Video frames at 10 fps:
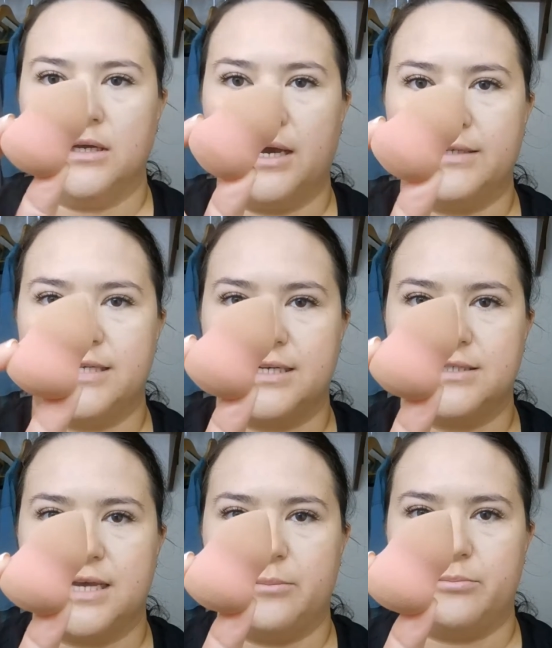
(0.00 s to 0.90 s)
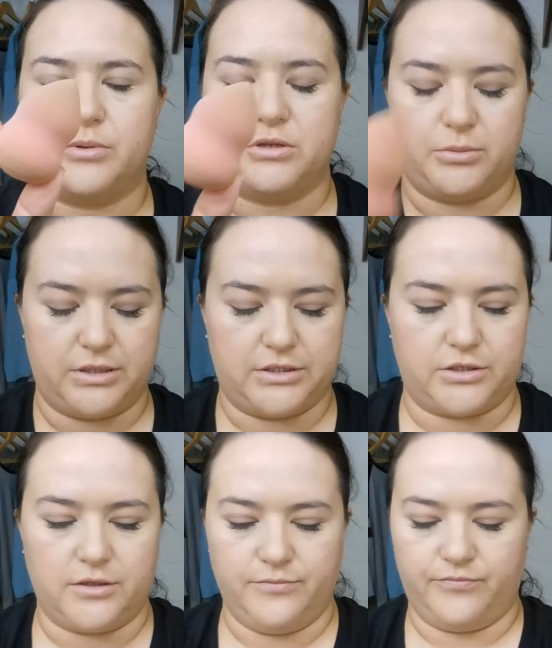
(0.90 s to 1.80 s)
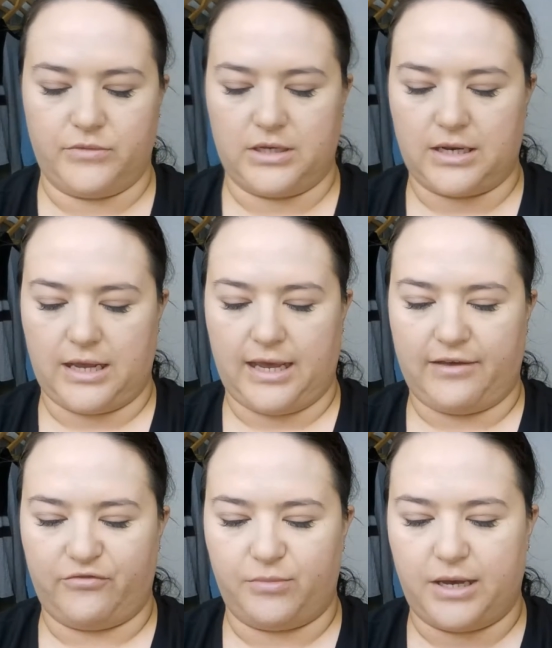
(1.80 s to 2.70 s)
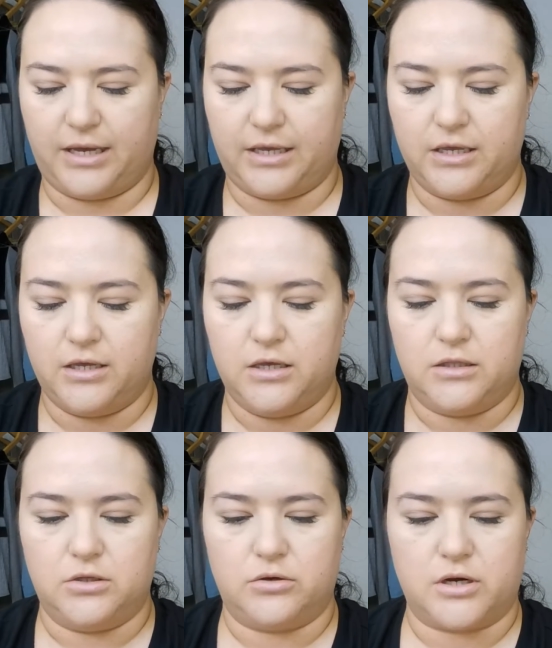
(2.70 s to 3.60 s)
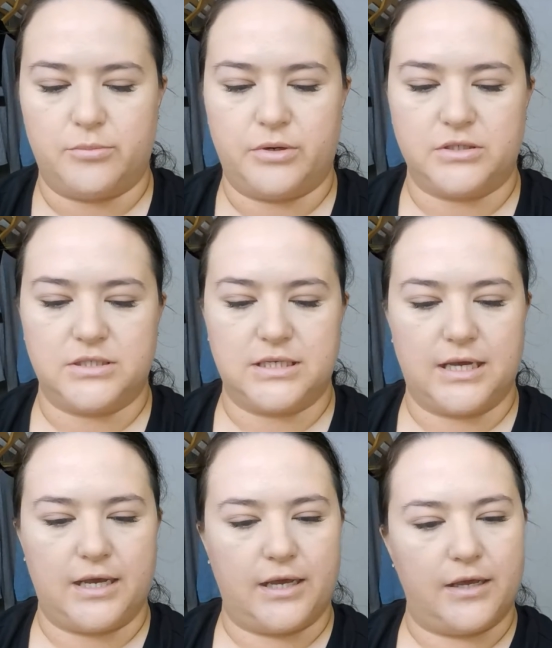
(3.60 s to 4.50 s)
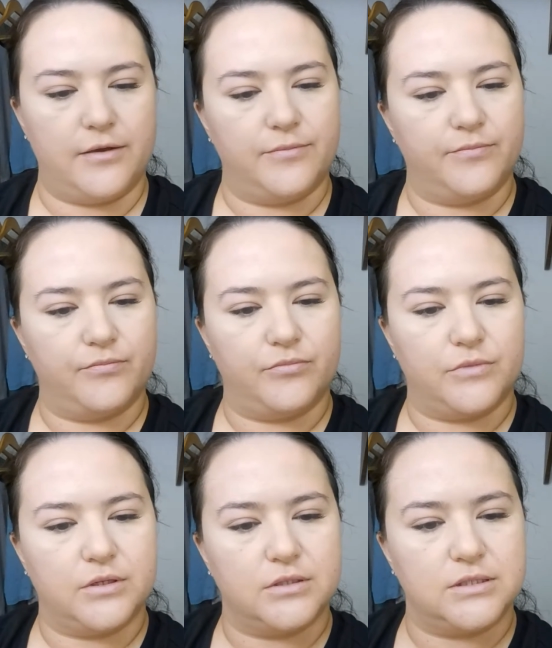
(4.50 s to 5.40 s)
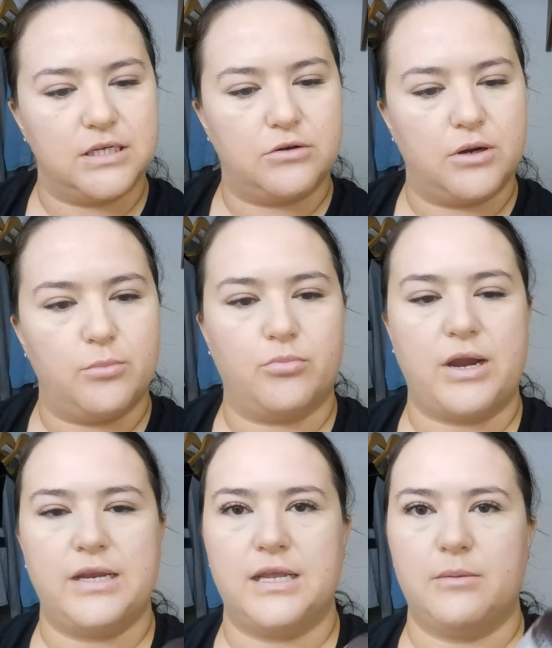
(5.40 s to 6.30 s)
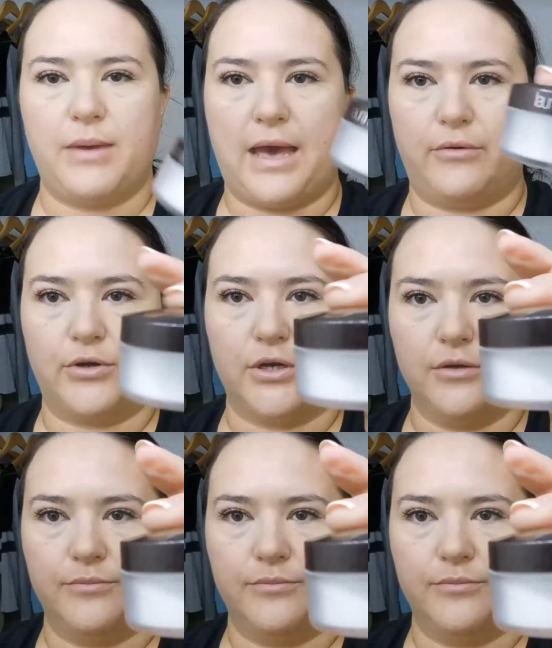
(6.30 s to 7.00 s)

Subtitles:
I take a damp beauty blender and I have my Mercier Secret Brightening Powder.